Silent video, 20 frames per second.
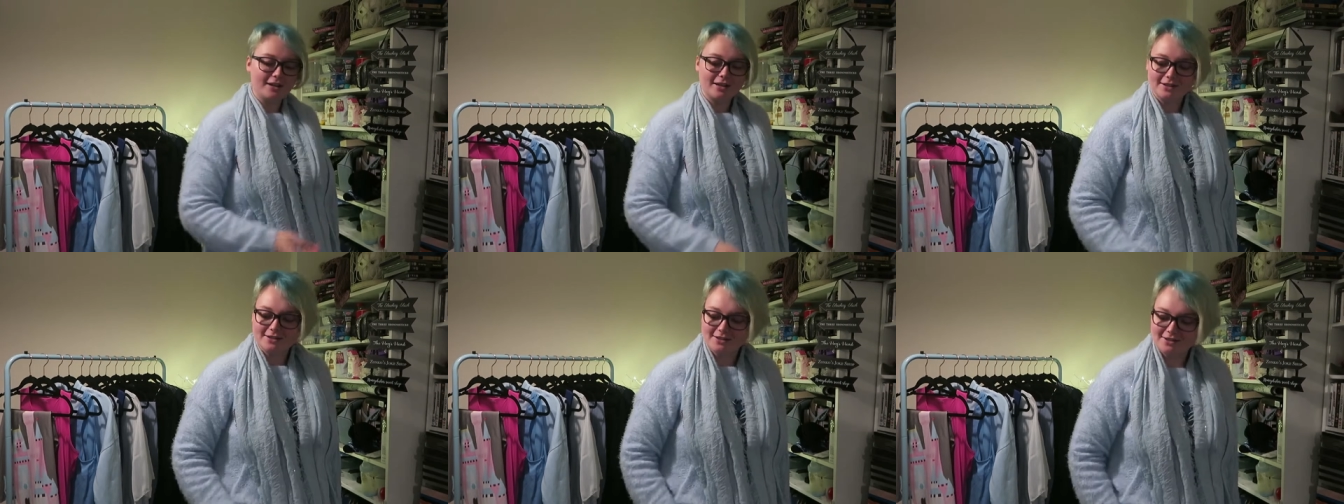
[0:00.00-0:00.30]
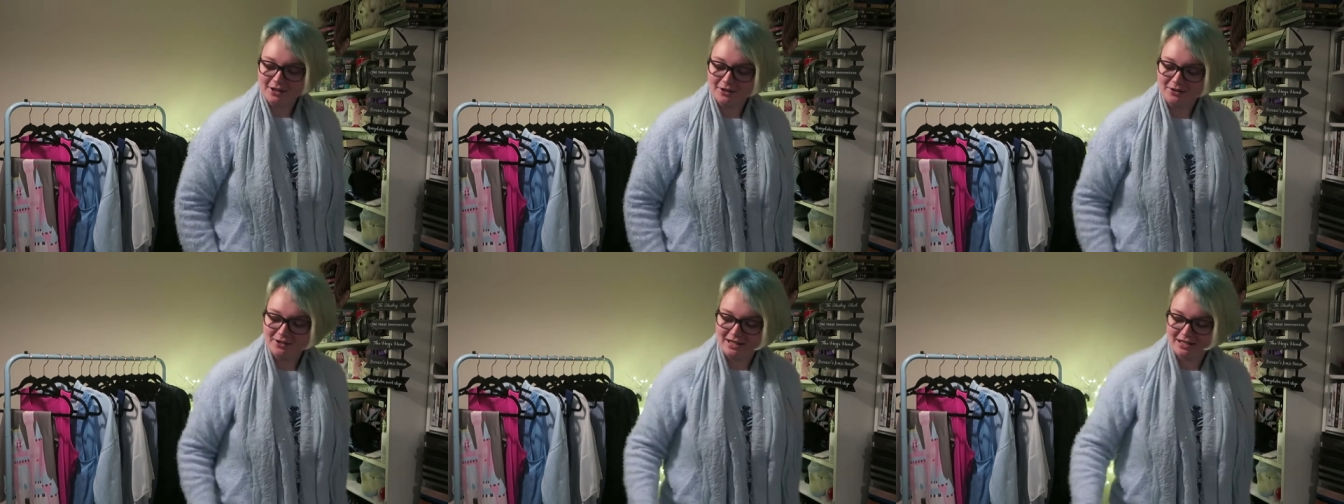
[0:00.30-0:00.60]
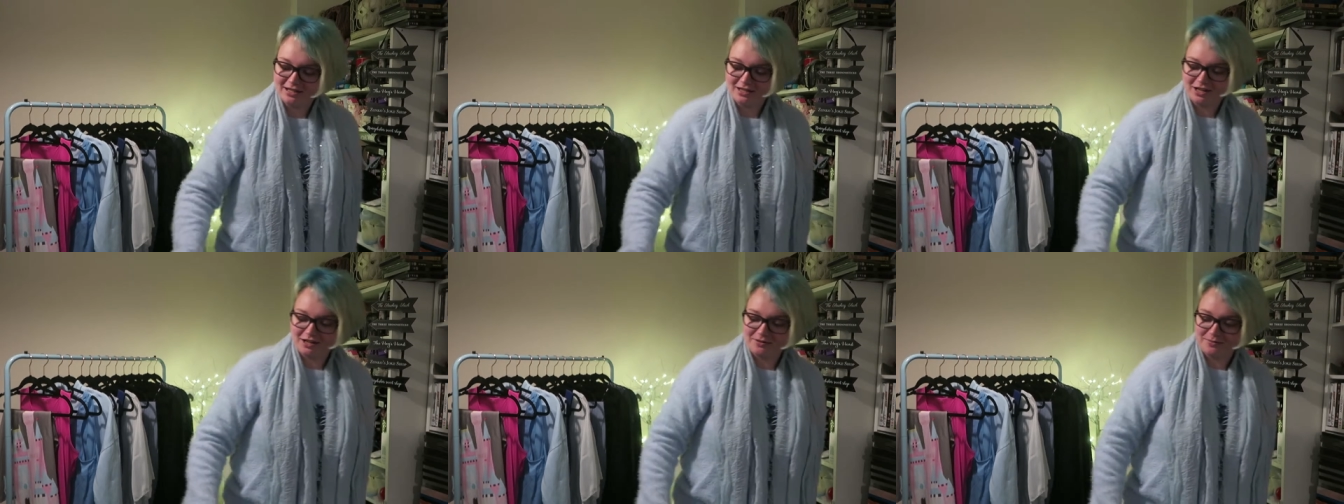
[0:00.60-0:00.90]
So
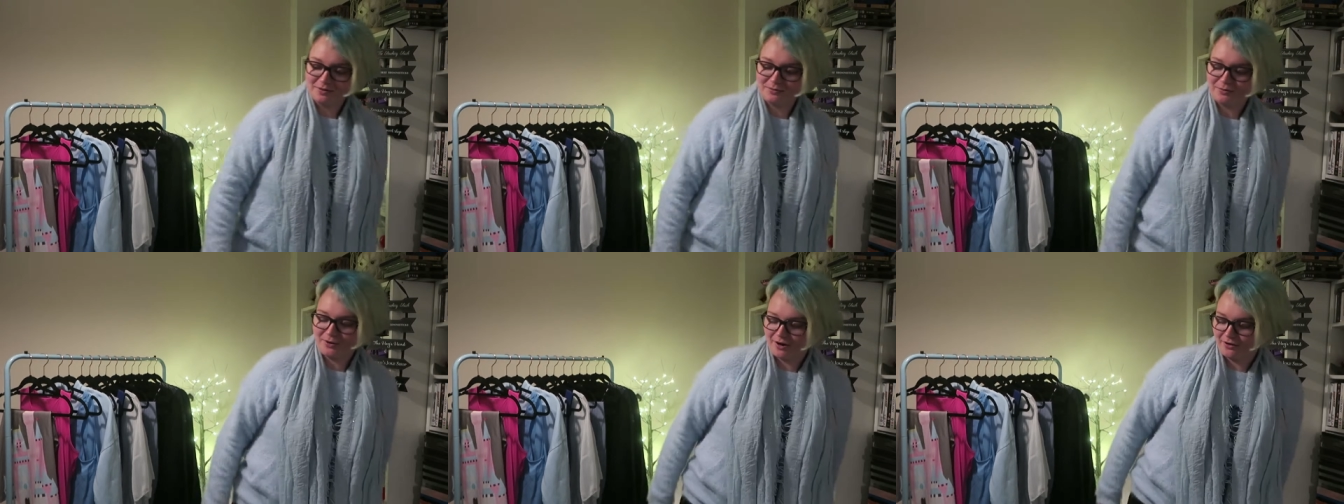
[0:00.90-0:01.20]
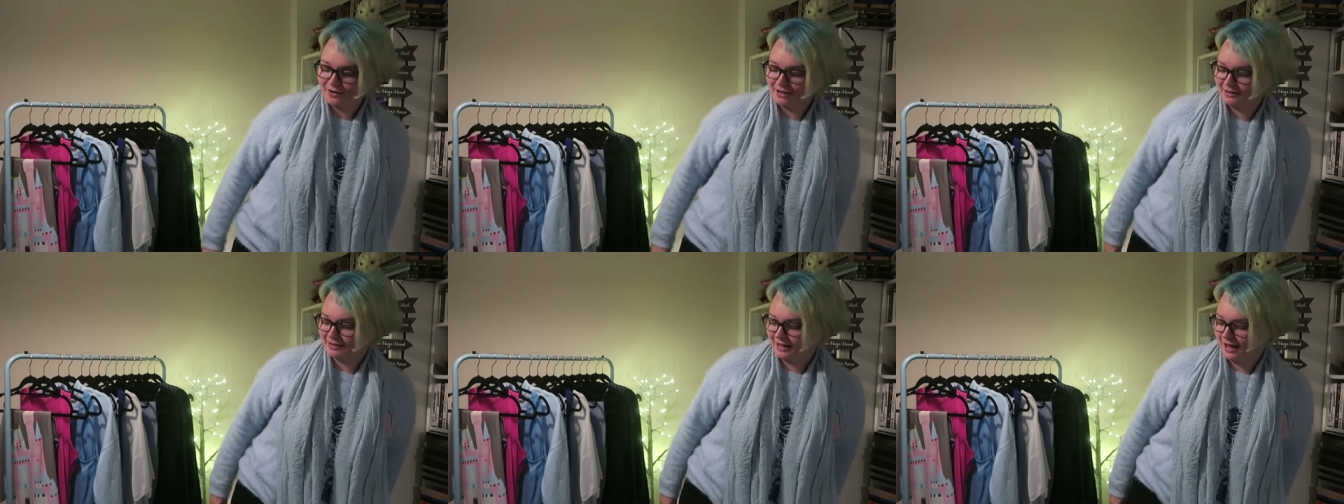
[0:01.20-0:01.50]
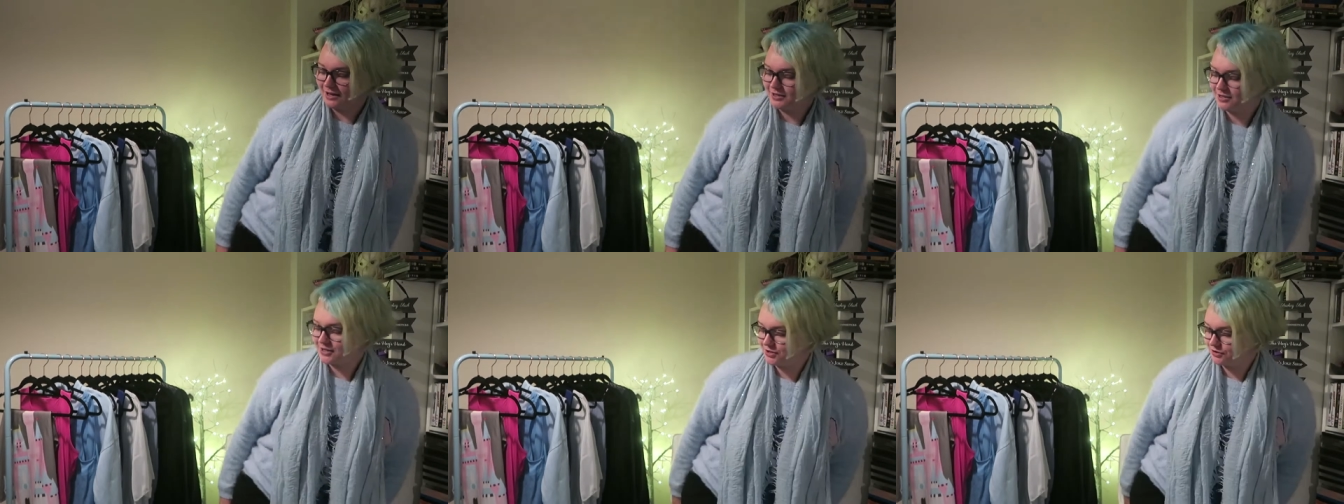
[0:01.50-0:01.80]
he's going to be wearing
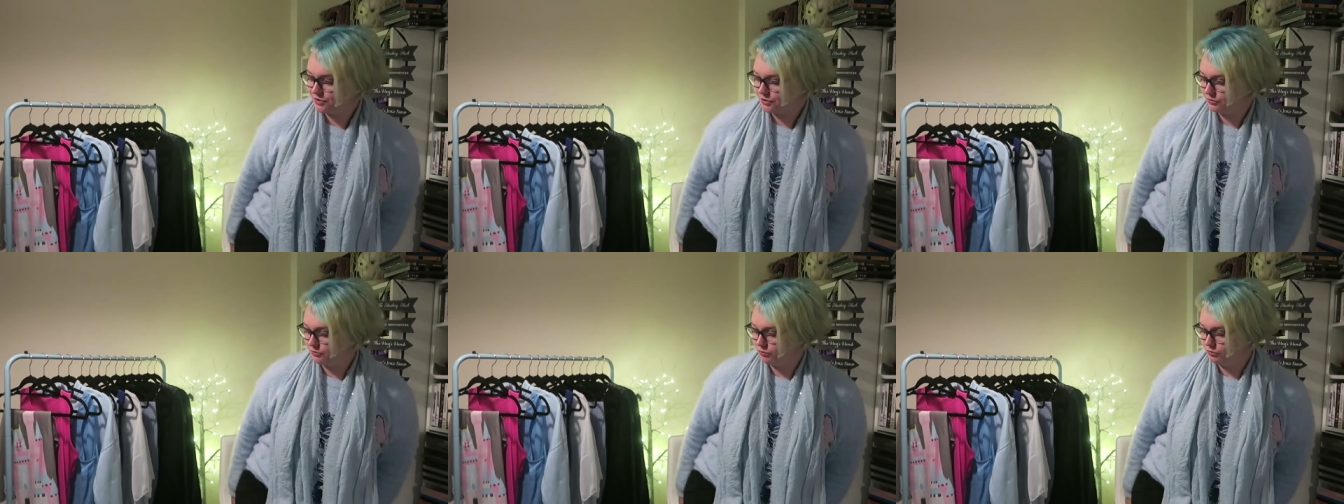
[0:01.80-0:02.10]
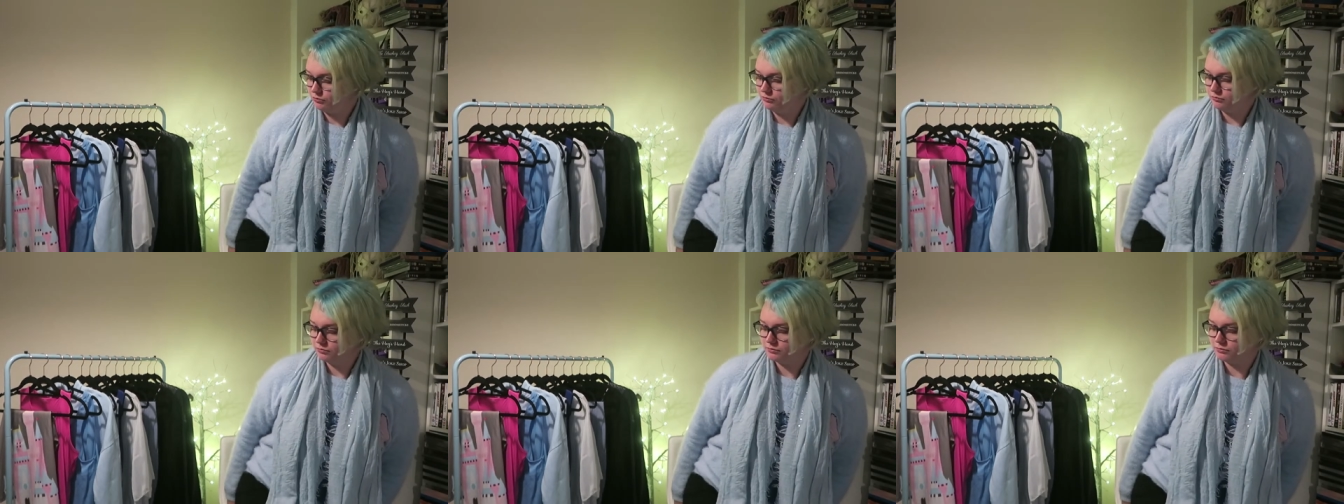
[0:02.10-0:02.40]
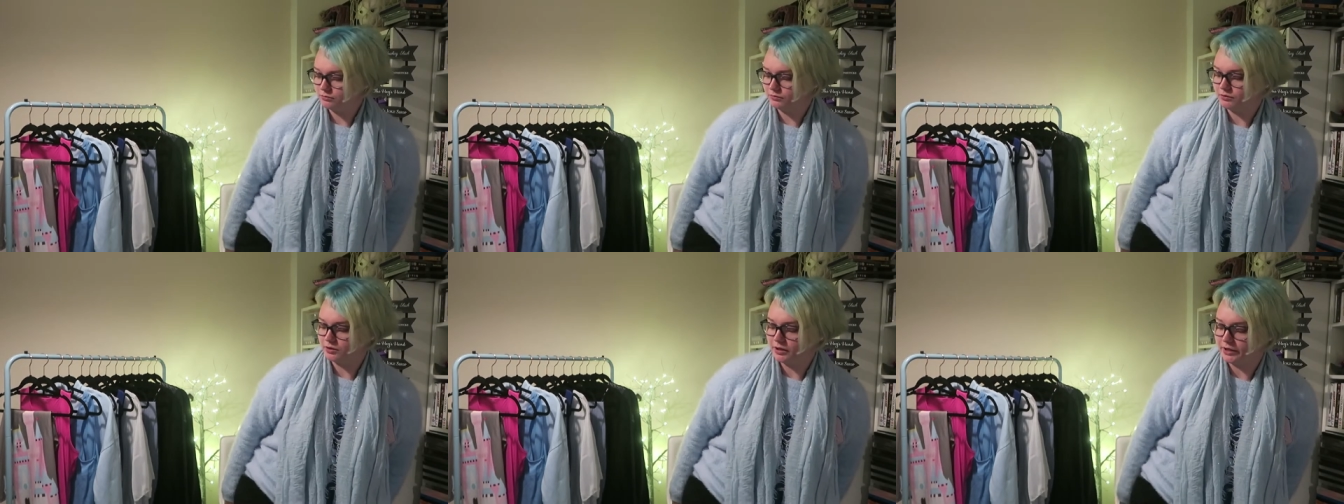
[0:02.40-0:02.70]
that. Oh,
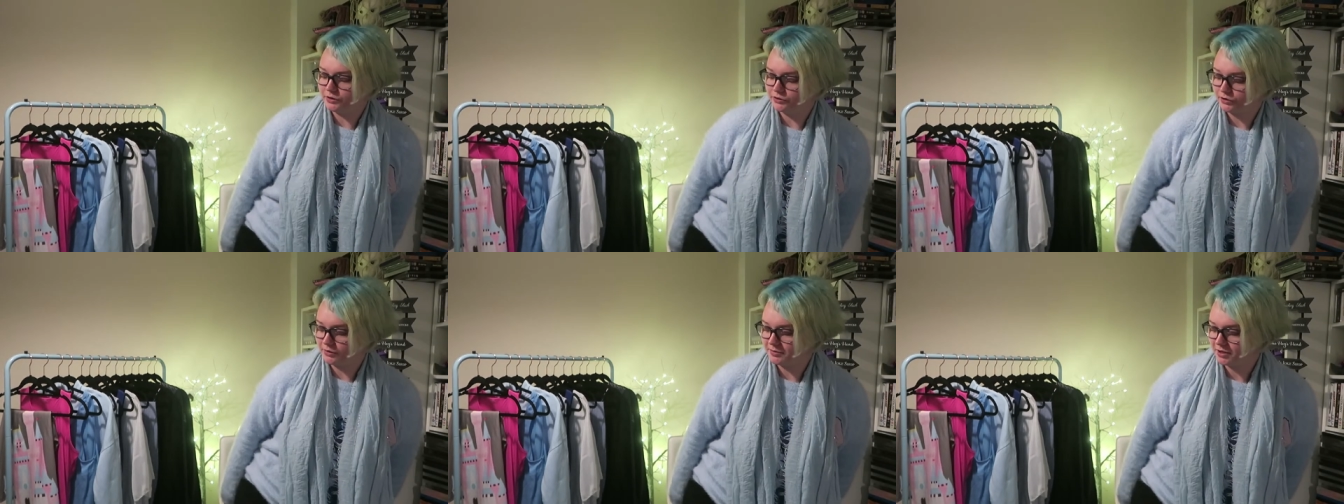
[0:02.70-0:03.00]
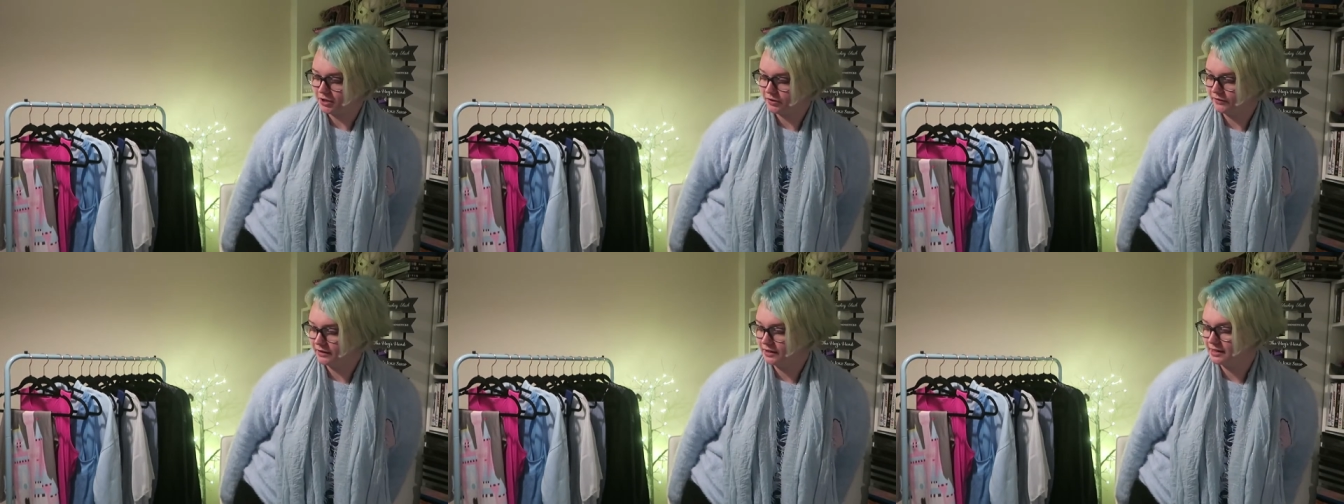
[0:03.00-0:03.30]
he tripped over.